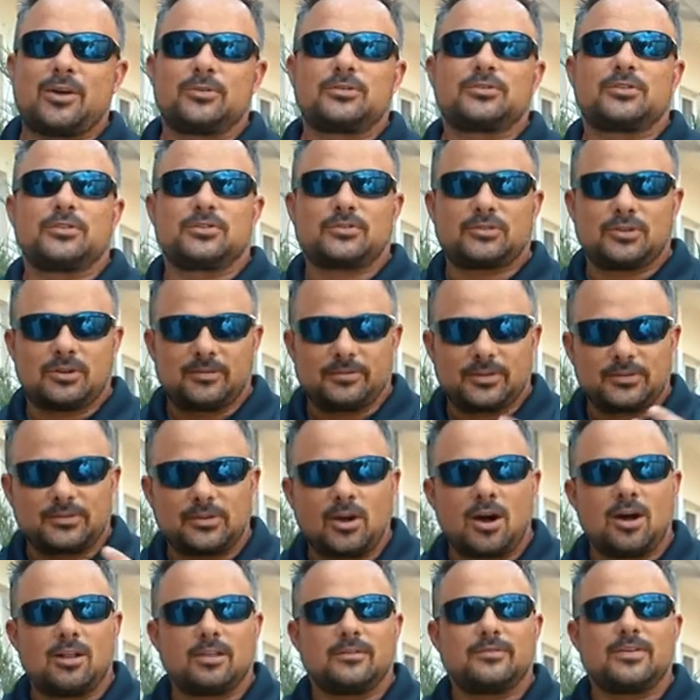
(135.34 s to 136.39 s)
house to
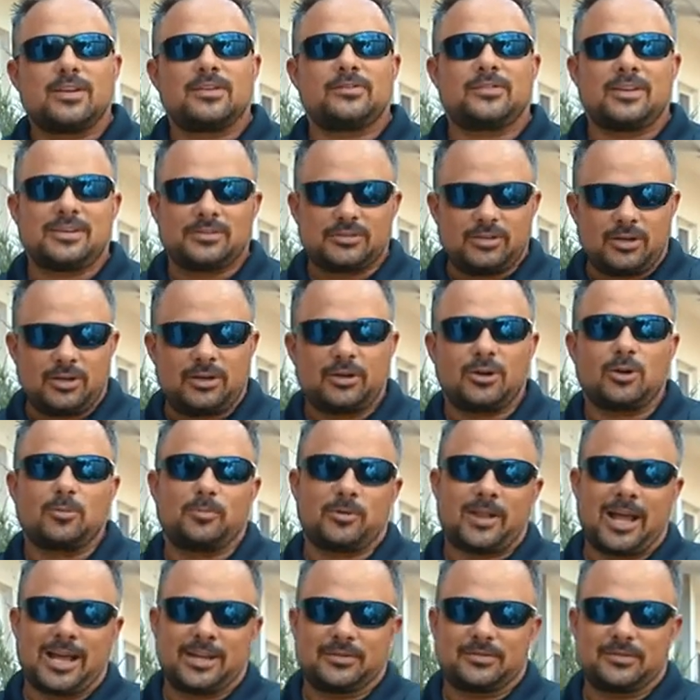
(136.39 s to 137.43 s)
service all of his interior
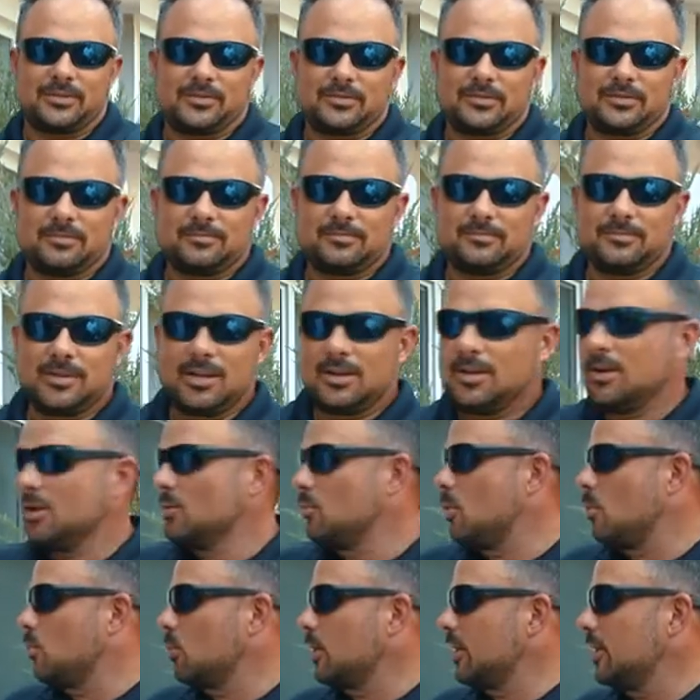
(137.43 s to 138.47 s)
appliances.
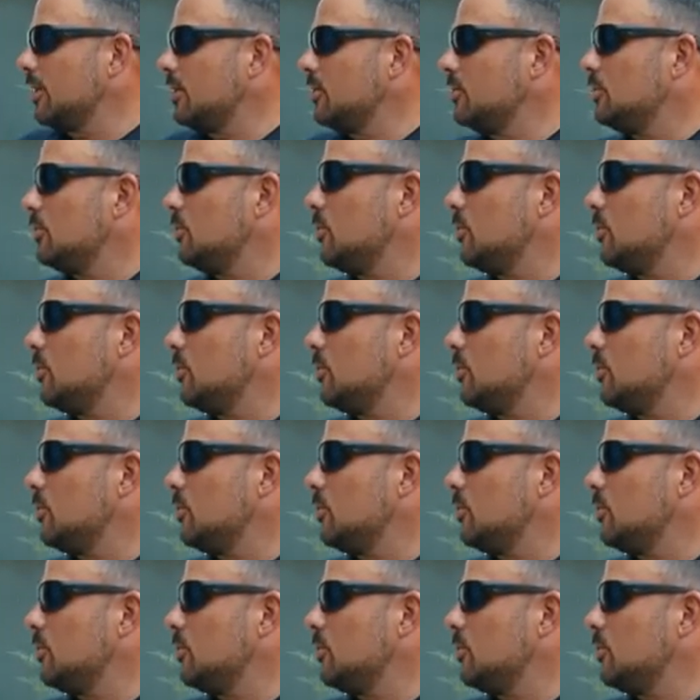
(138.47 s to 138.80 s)
What we're going to